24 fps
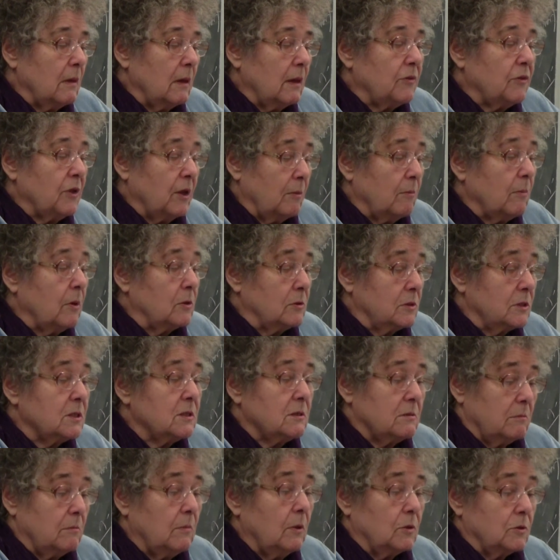I think
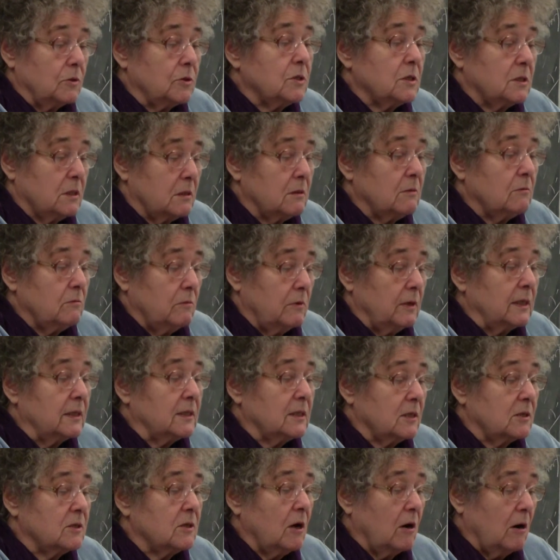most
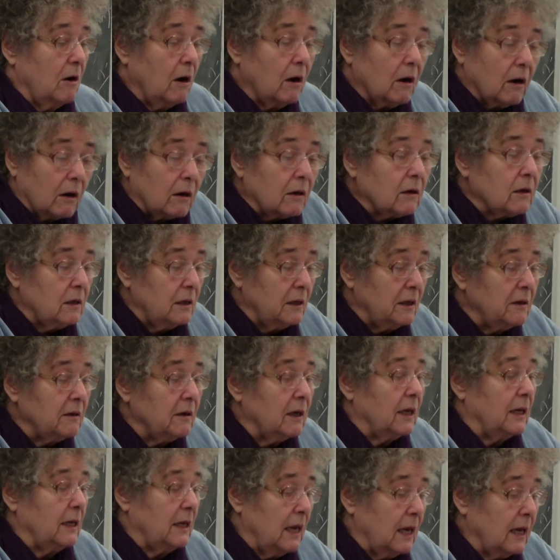risks are
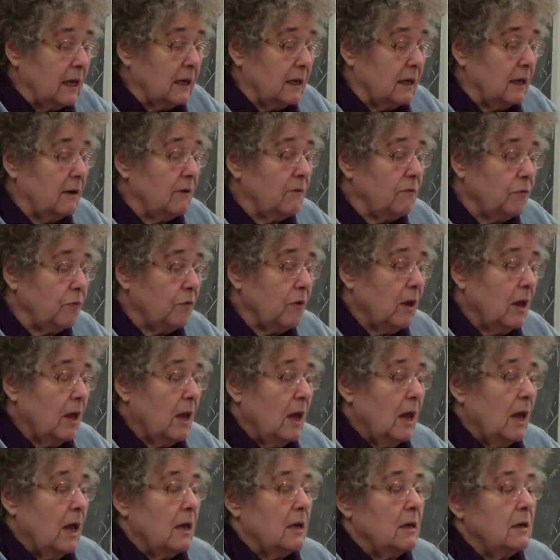clearly negative.
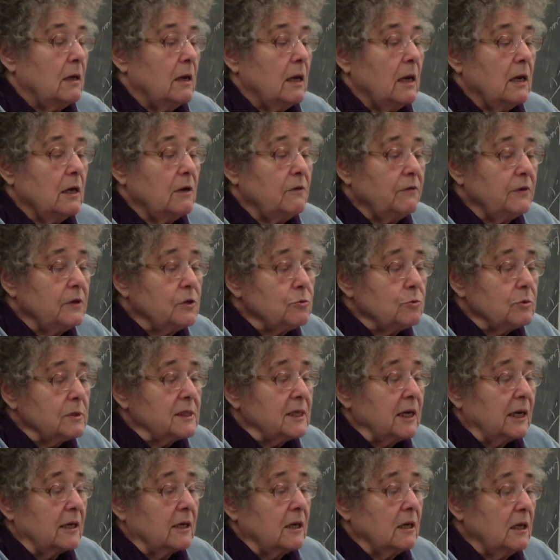Individual
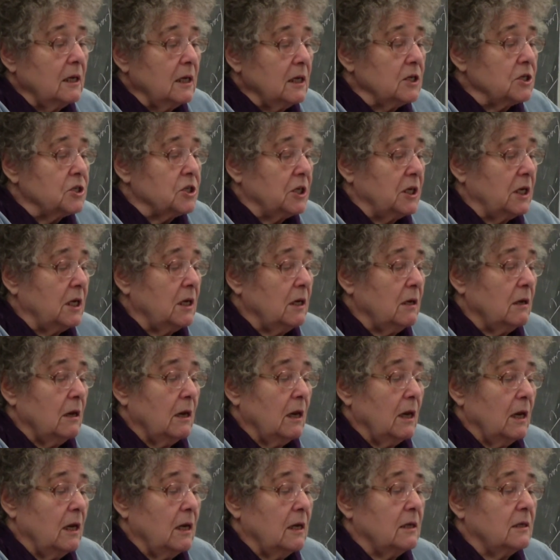psychology
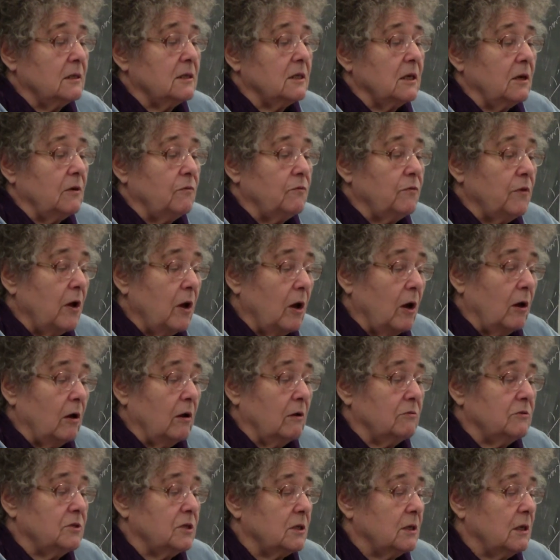is
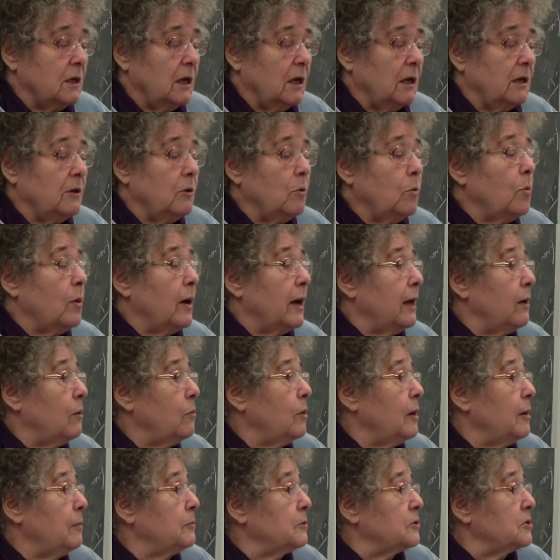involved in the
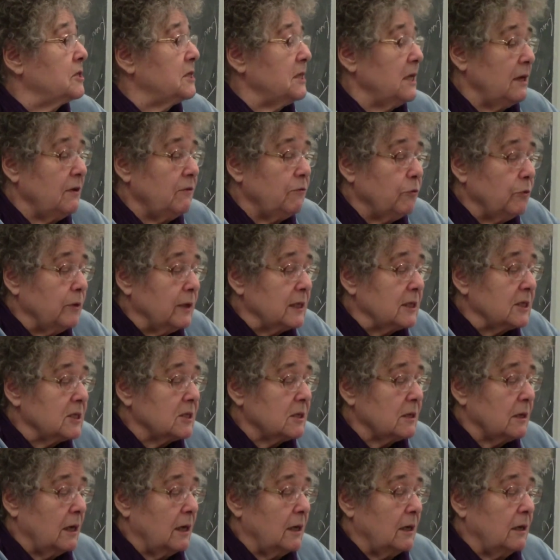way we perceive
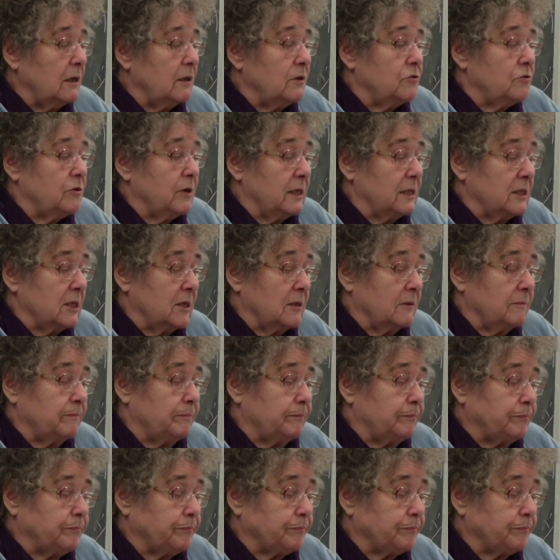risk and address it.